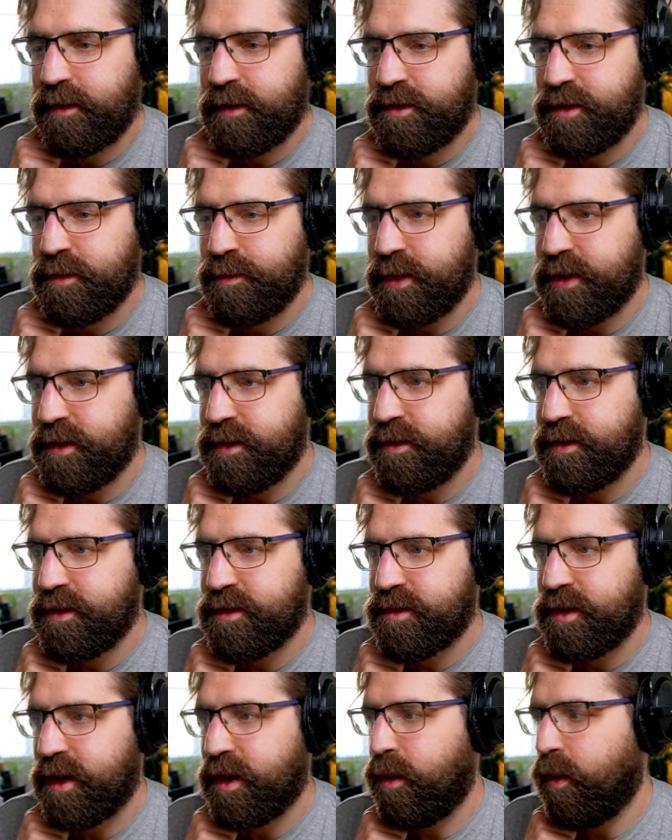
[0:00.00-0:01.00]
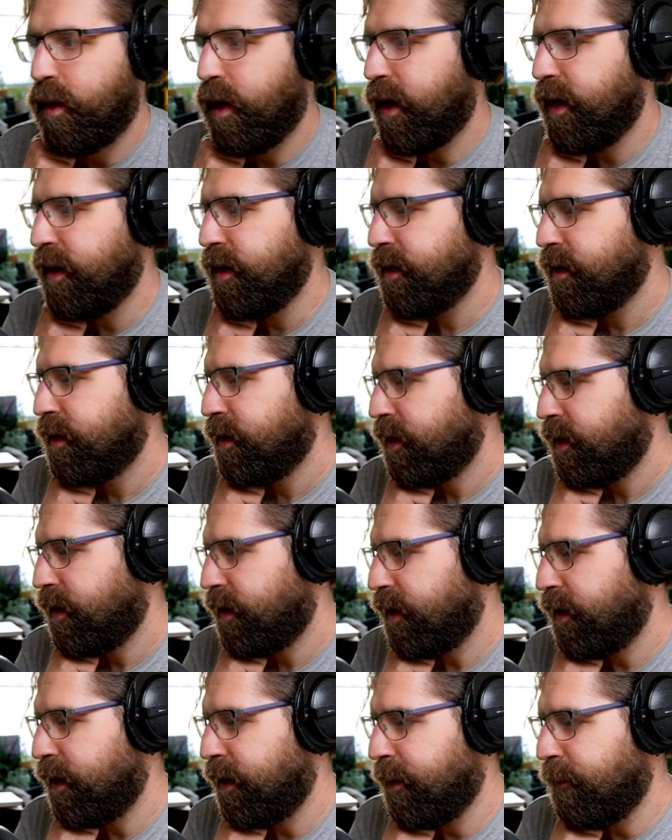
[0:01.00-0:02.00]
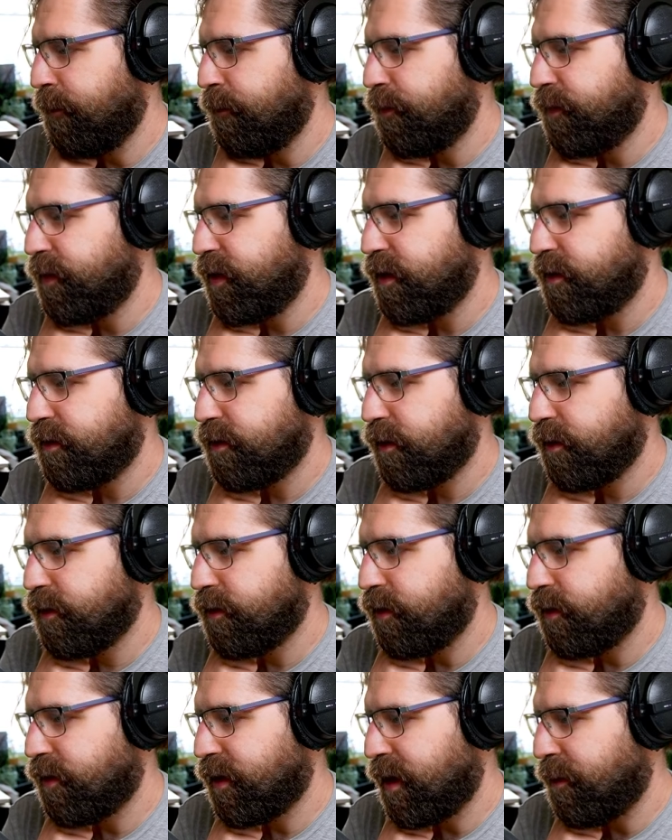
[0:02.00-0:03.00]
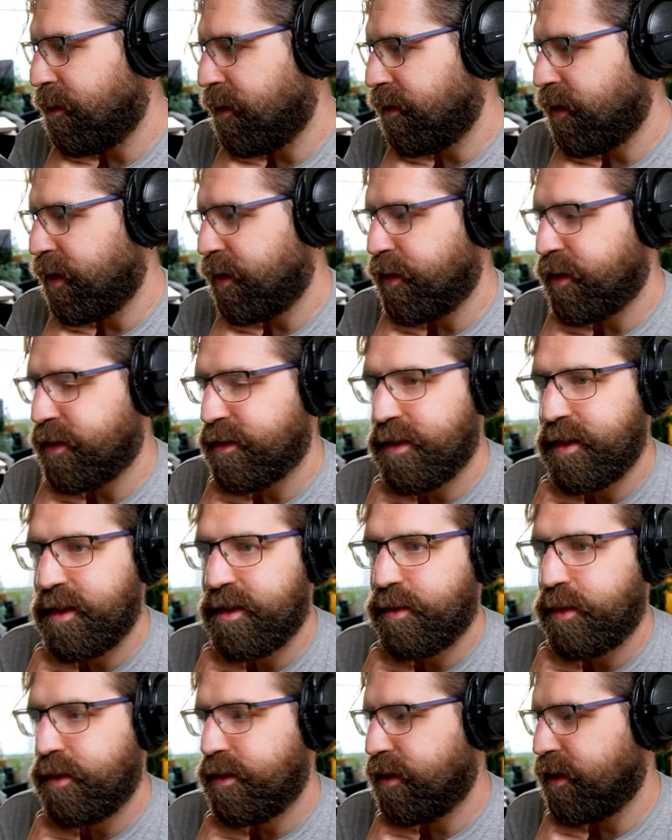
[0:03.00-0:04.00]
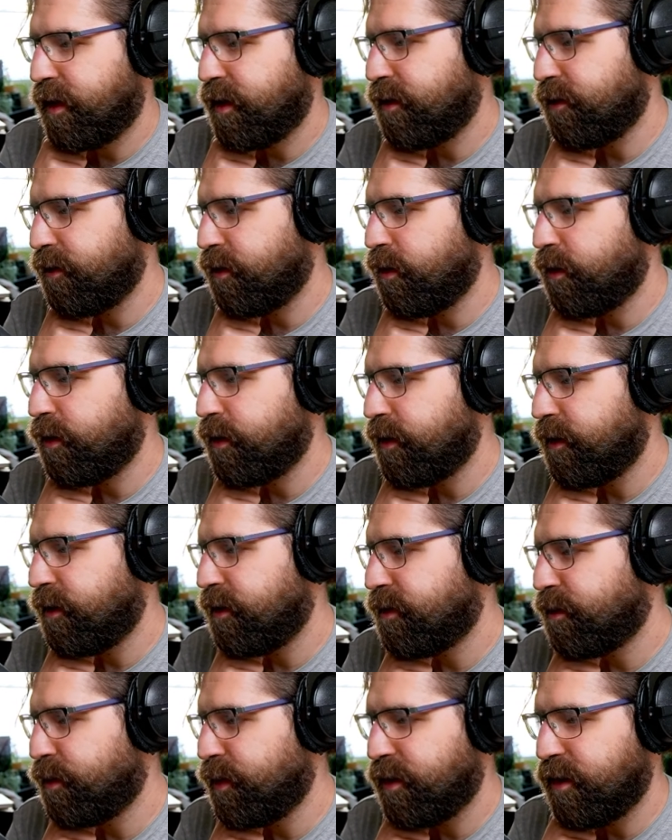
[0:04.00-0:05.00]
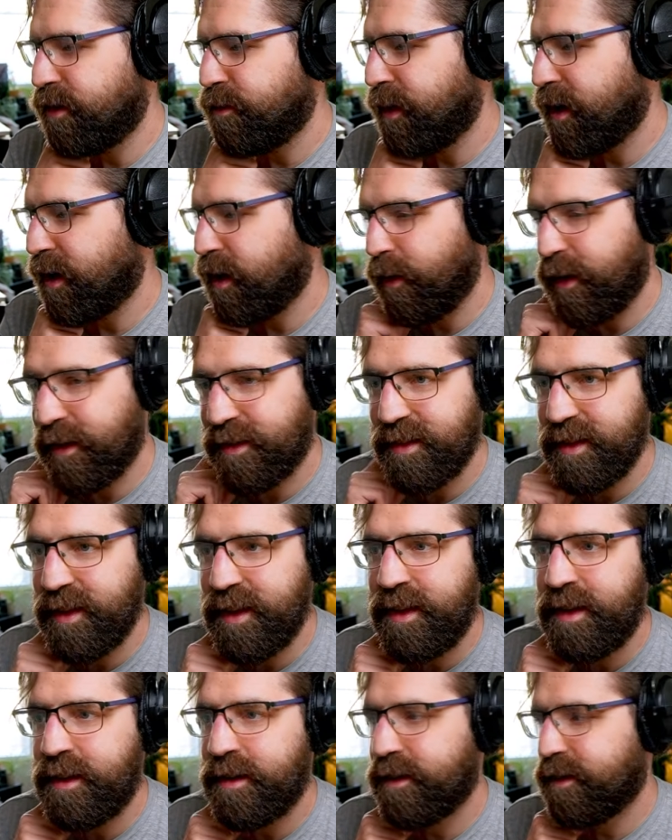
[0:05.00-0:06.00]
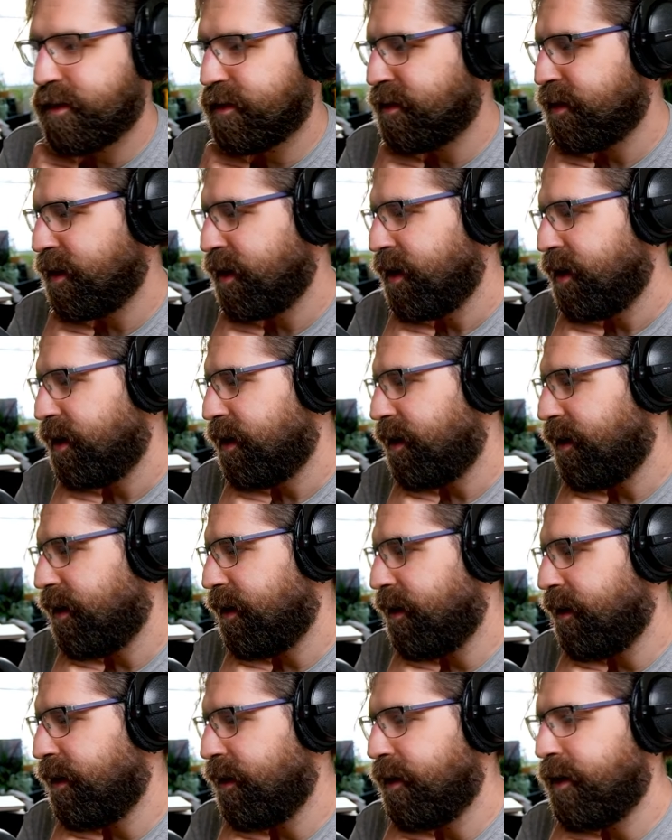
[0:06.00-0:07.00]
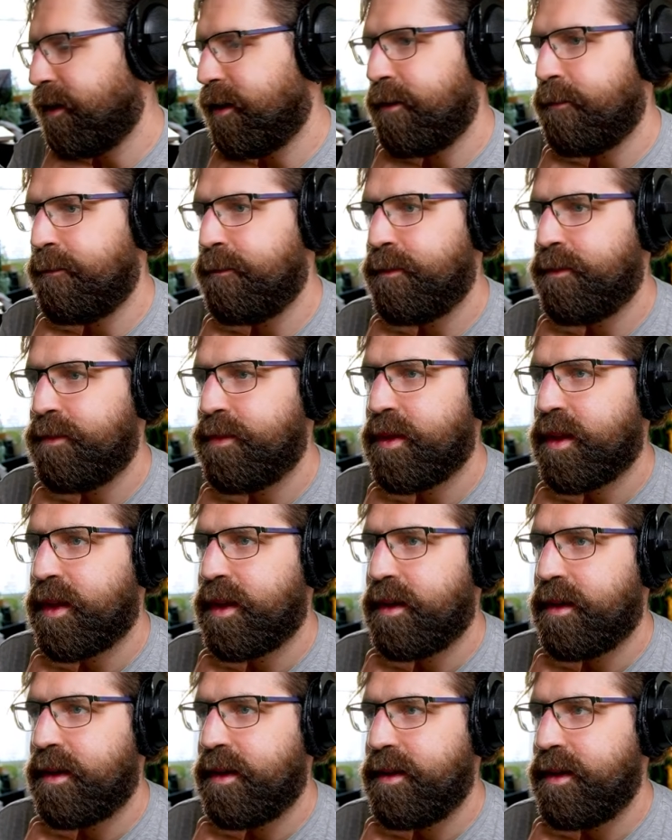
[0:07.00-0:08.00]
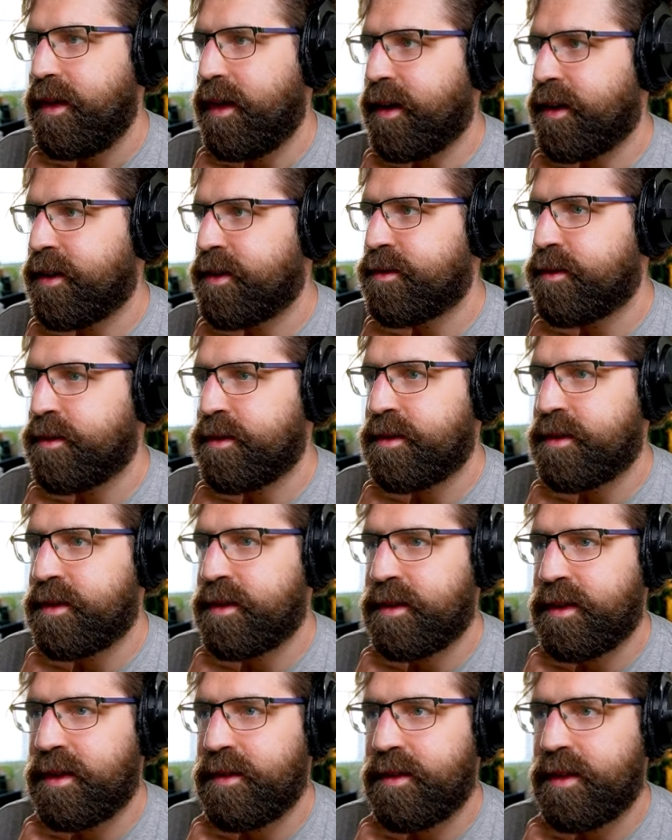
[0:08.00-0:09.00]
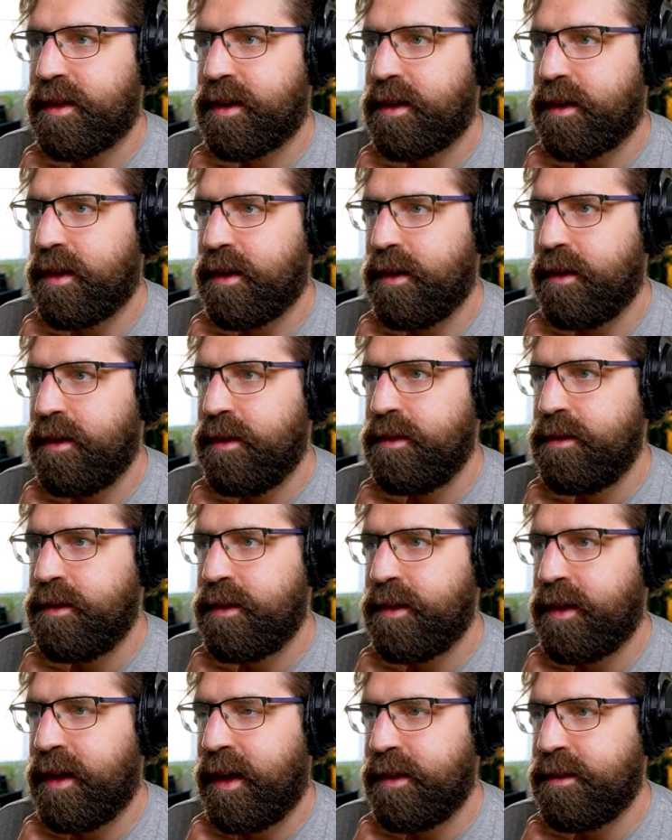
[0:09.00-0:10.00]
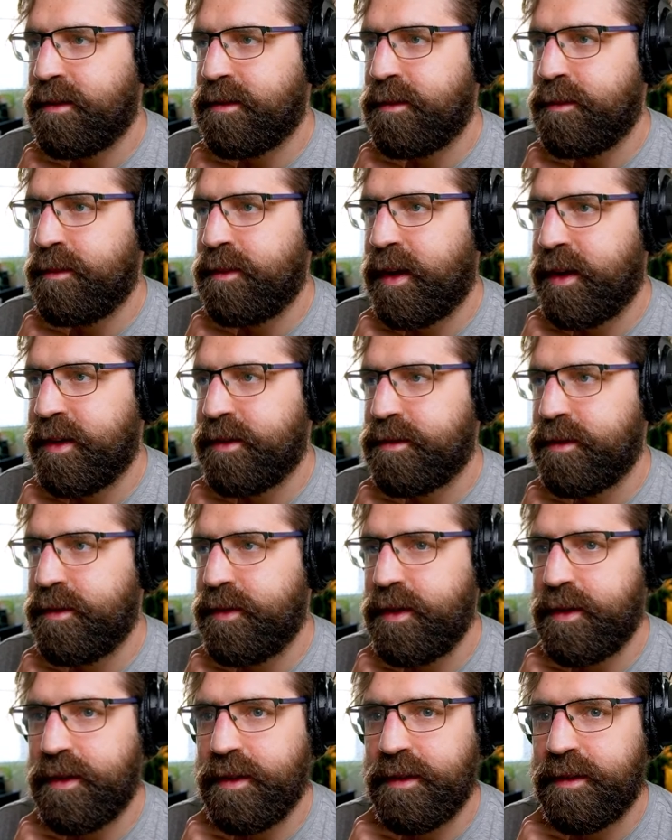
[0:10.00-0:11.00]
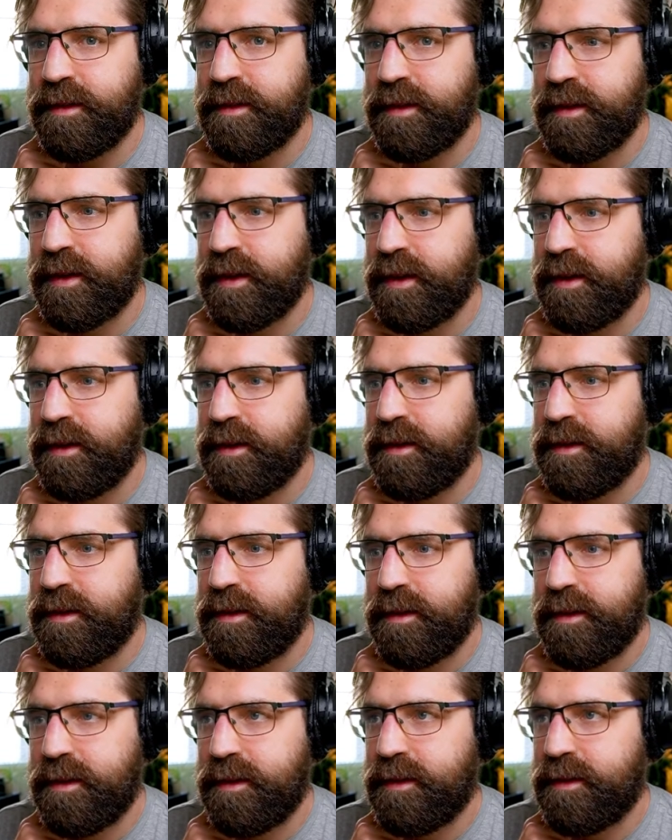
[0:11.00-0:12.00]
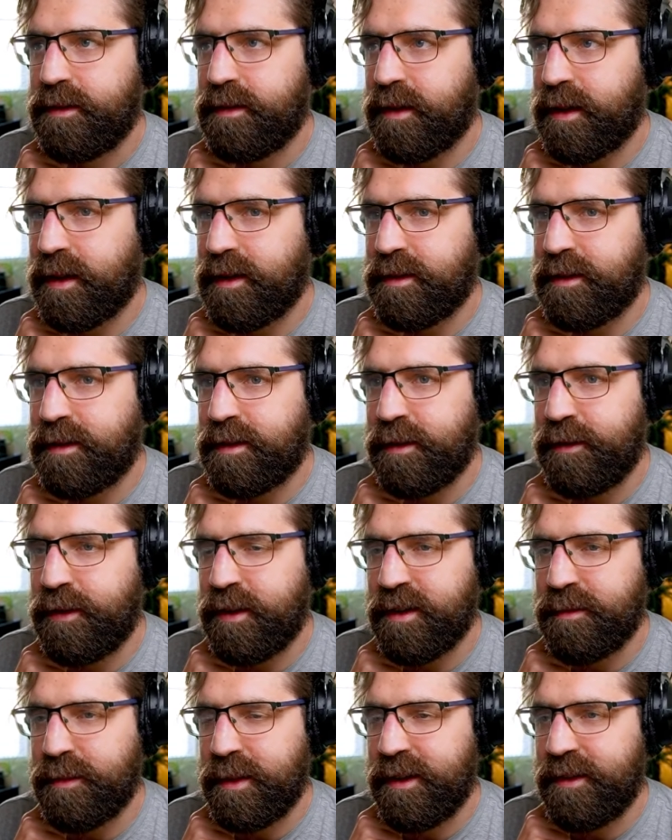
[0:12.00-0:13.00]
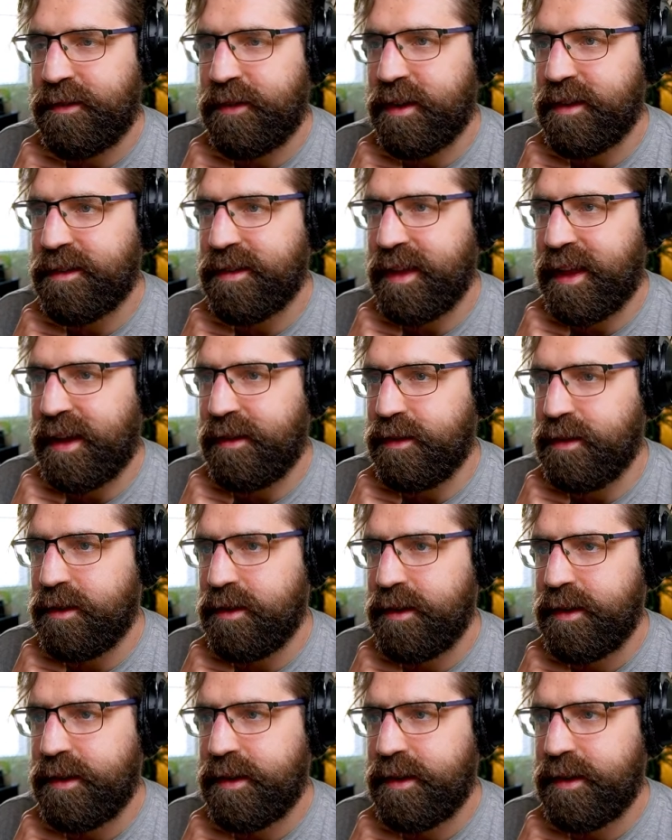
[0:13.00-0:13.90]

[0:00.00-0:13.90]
jump into it straight away. This also came out very recently, 29th of August, Windows, Mac OS, Linux. Yeah, just wanted to give it a go. It had some nice reviews. So I guess it's the first level.